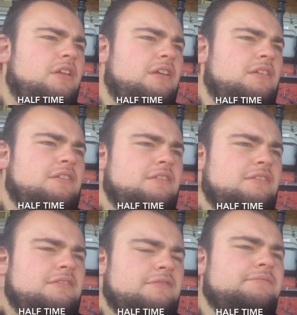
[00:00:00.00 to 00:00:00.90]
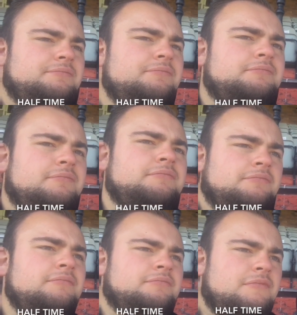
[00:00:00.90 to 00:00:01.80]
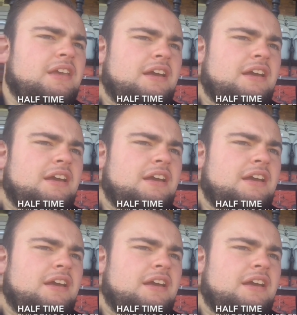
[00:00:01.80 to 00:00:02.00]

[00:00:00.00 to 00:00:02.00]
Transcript: I mean, the keeper's obviously being swapped, hasn't he?